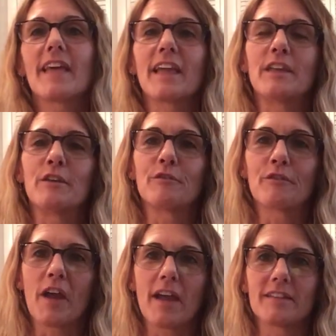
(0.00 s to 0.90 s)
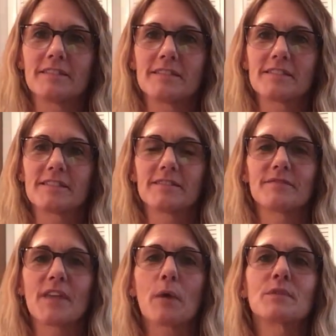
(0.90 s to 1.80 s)
Thank you, friends.
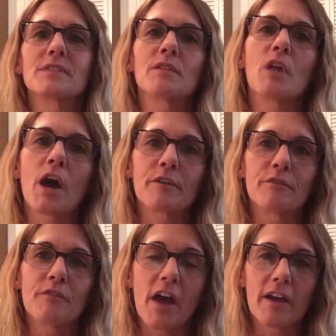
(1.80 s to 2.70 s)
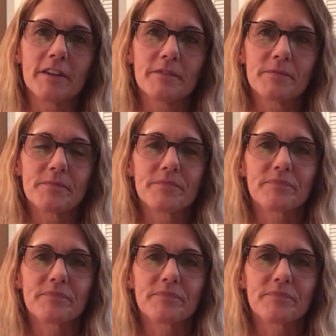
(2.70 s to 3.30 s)
That was a lot of fun.